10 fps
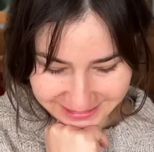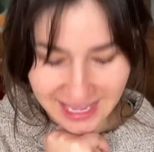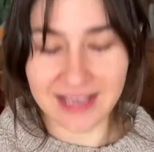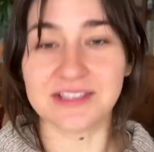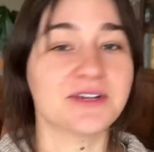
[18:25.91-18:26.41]

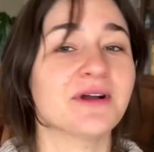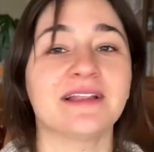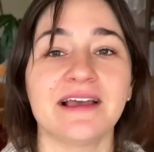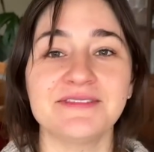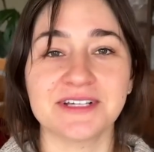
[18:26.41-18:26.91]
Yeah, so our
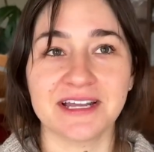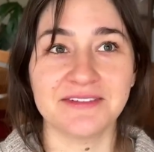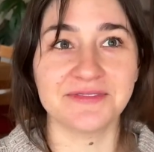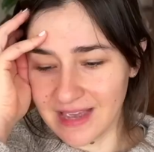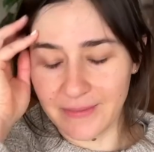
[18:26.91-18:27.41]
lives are kind
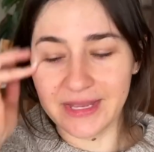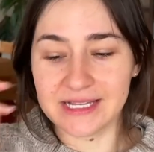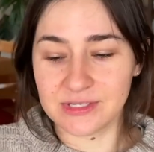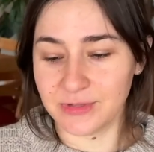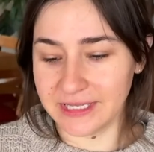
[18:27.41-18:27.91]
of, I mean,
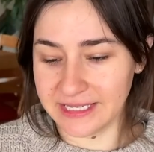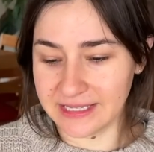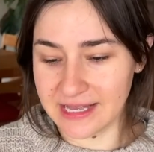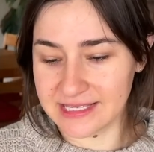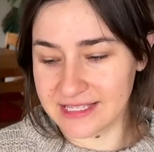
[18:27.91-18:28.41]

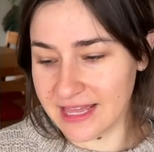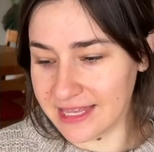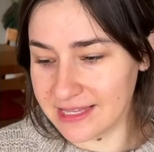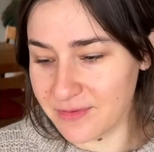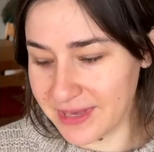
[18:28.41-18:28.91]
it's
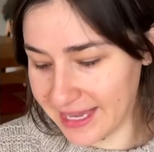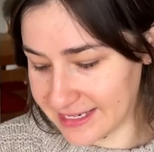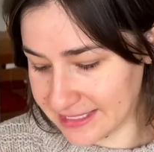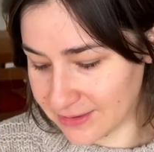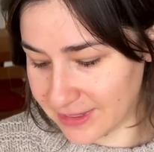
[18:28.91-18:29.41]
nothing that we can't
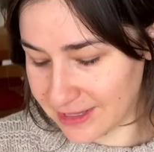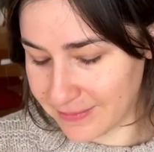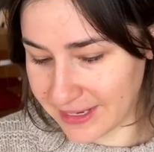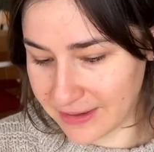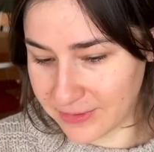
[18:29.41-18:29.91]
deal with,
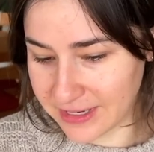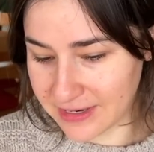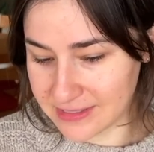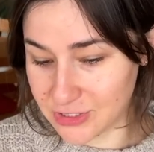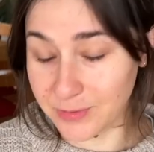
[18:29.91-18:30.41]
but we are
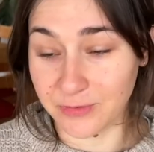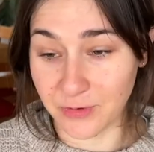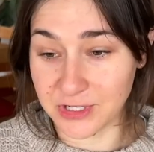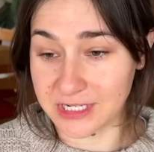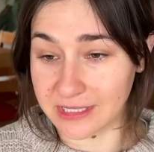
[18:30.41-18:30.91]
super
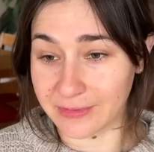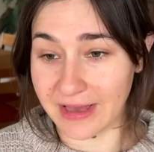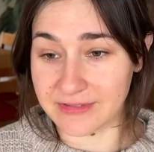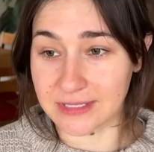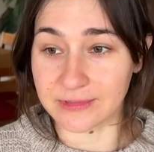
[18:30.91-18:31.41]
fortunate that we
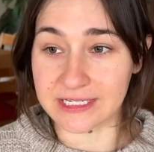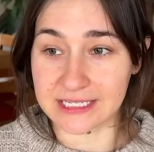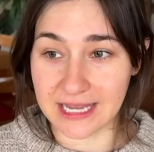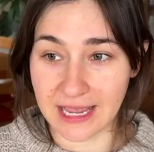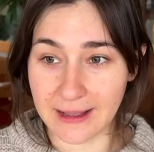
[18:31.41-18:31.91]
have somewhere to
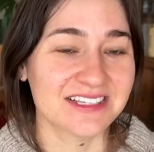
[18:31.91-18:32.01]
stay.